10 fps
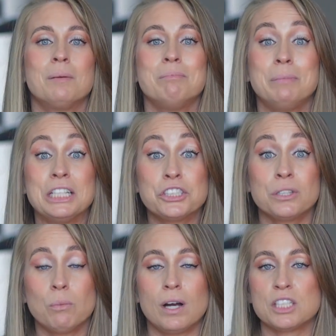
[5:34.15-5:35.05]
make sure
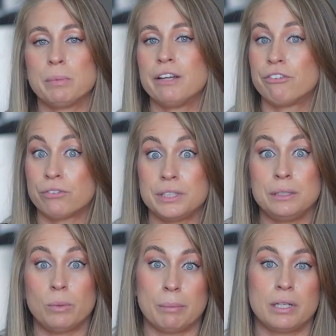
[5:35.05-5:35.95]
to watch my
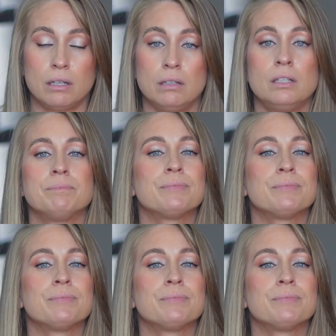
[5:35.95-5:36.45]
free webinar